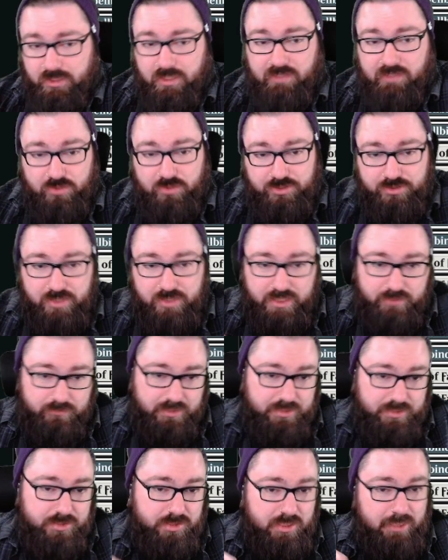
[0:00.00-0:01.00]
First strike
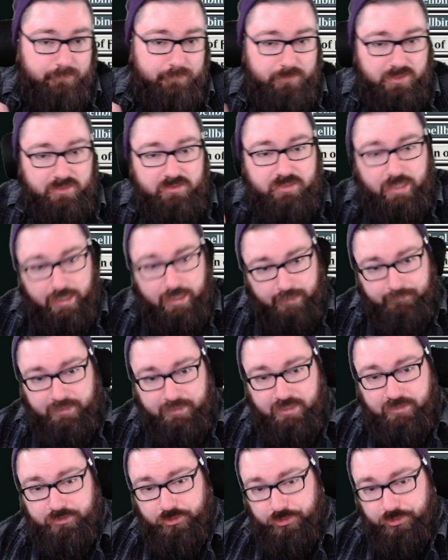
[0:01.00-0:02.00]
reach. At the beginning of
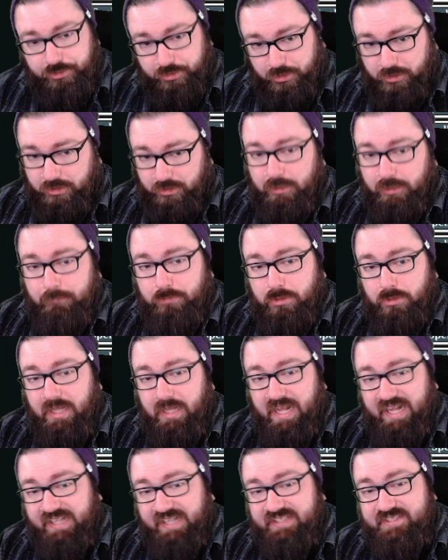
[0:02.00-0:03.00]
combat on your turn, put
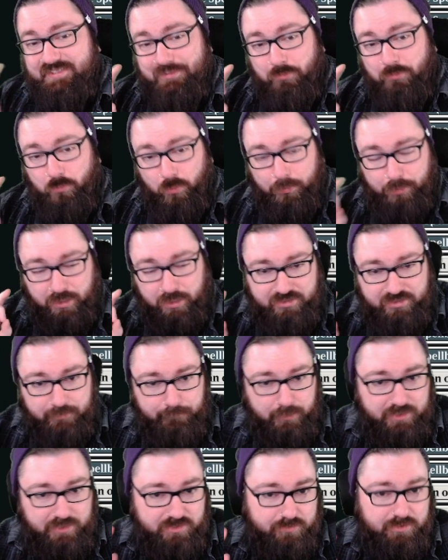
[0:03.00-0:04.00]
X
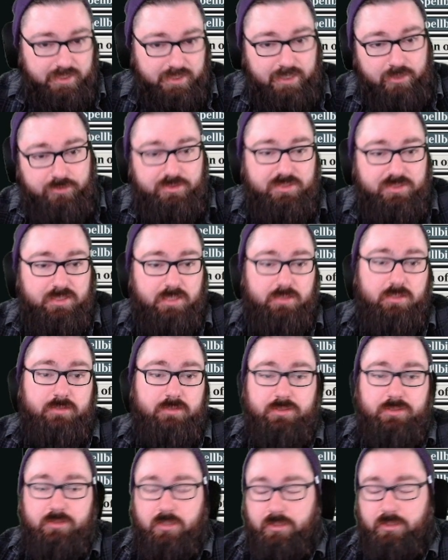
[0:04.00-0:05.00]
+1/+1 counters on
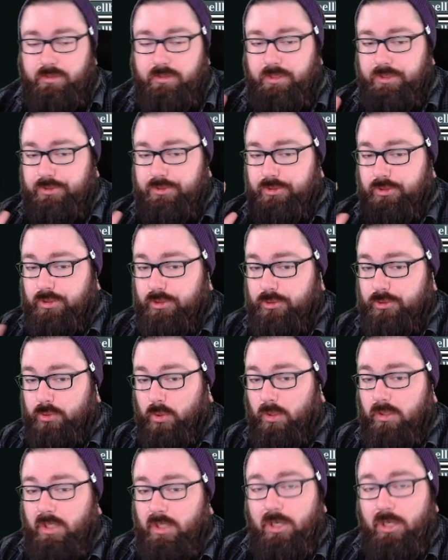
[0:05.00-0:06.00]
another target creature you
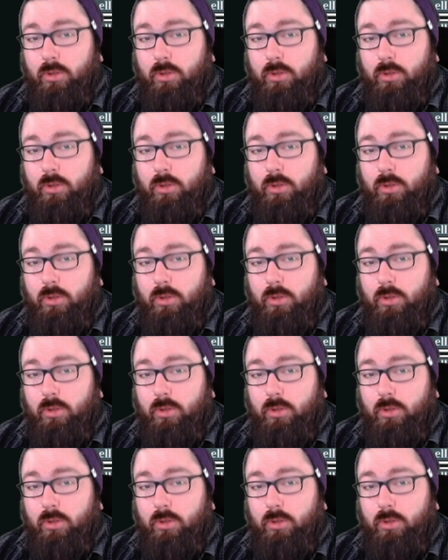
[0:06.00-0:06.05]
control,